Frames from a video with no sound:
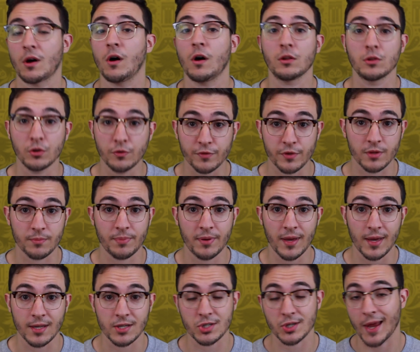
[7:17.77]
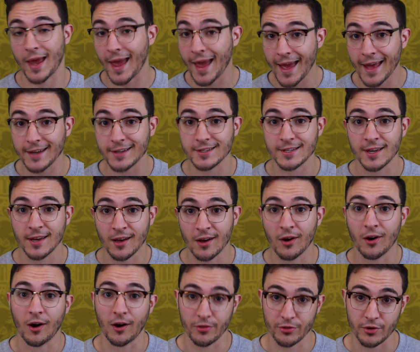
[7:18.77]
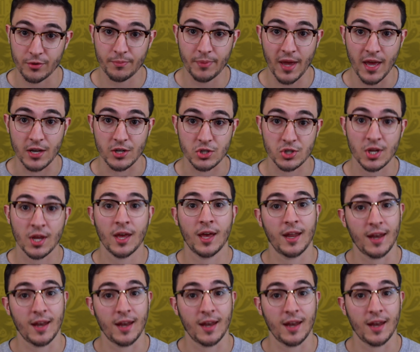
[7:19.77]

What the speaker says: all over the pitch and on their bench.